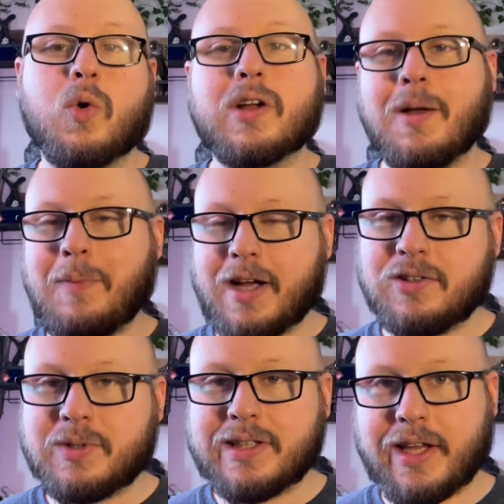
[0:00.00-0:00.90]
come back
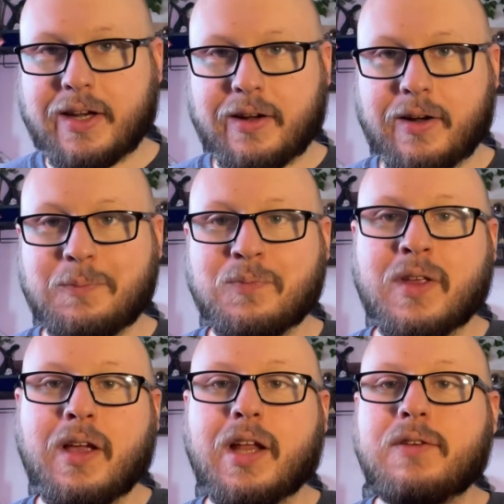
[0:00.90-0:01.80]
to it later,
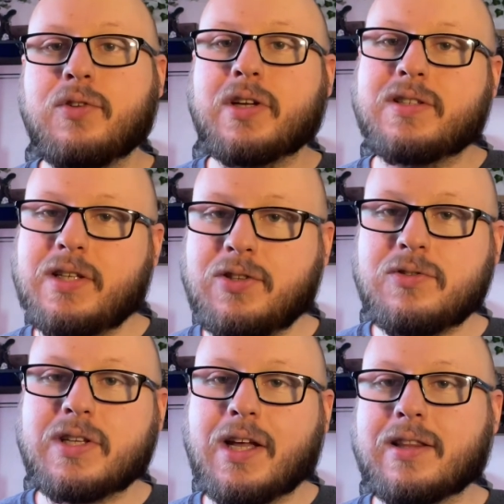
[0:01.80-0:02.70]
and if you continue
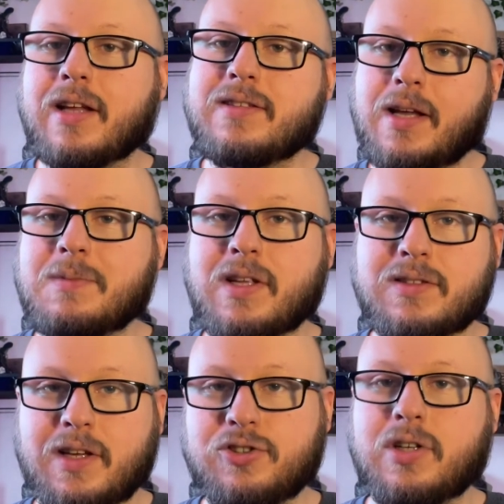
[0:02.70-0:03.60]
to get that same
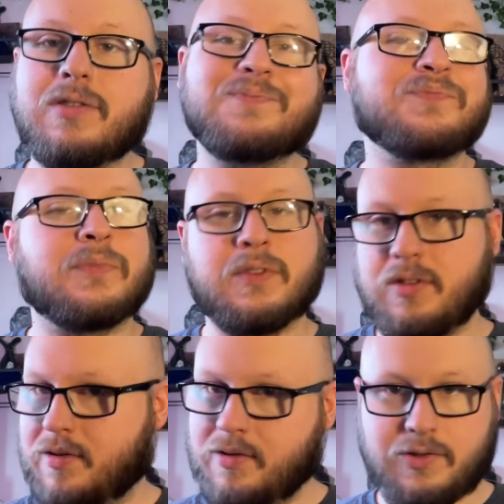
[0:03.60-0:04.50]
sensation,
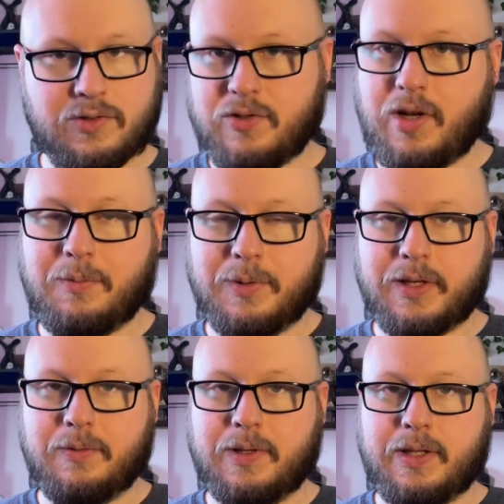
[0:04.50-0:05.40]
stop
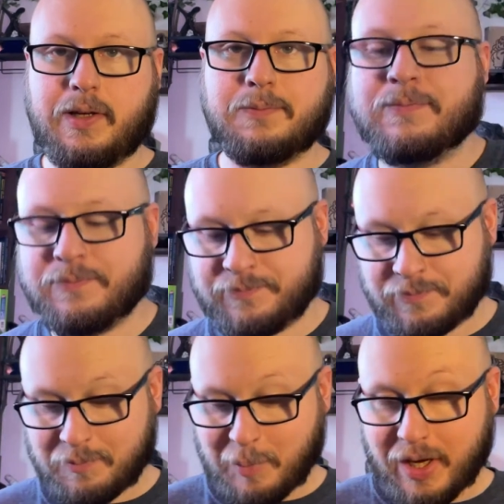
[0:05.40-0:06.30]
working with it.
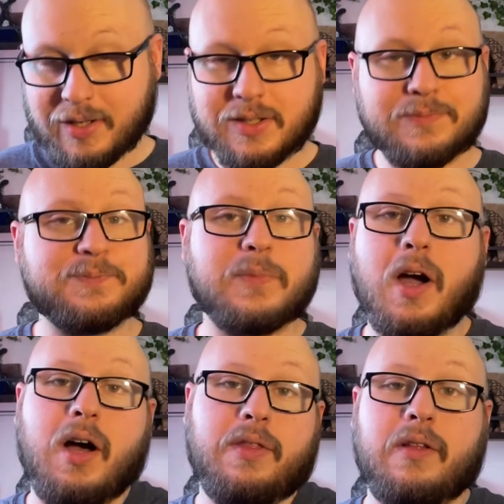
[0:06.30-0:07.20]
But
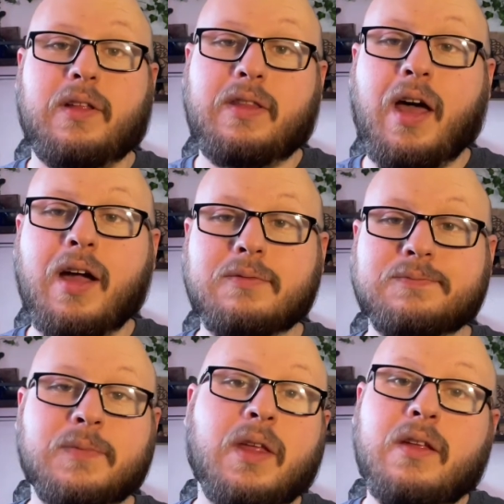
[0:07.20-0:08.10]
other than that,
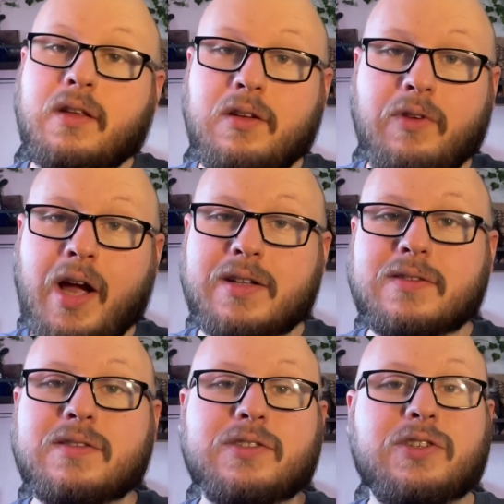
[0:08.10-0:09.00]

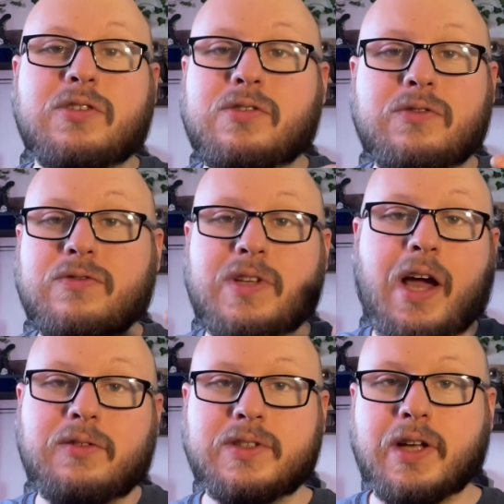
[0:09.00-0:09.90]
congrats! You've
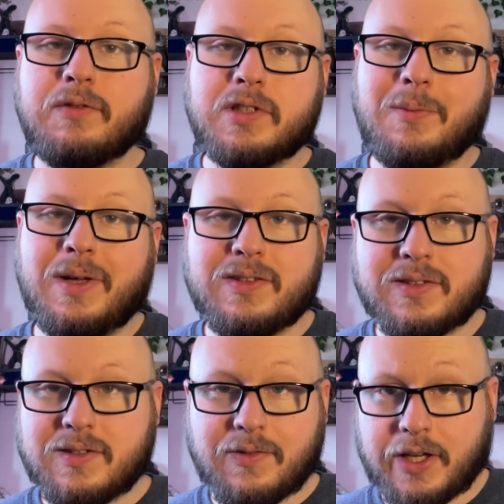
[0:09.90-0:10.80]
now discovered the
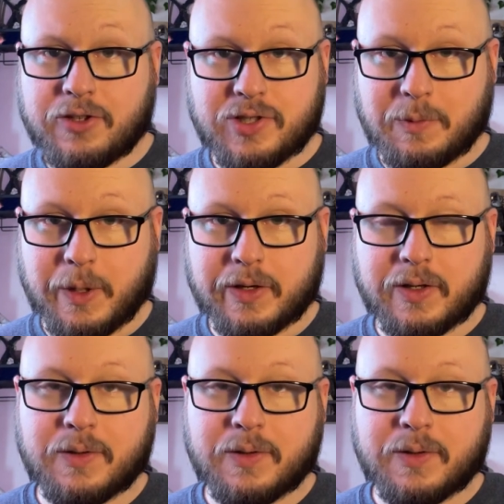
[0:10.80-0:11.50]
basics of energy work.